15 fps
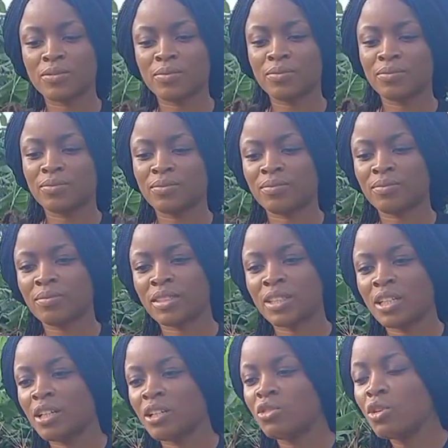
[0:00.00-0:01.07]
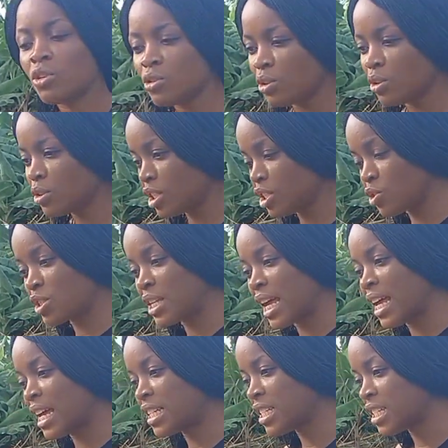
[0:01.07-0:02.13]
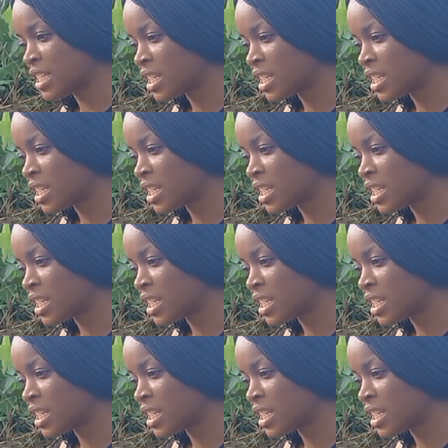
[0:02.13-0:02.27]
Yeah. No. This is Dusalaji.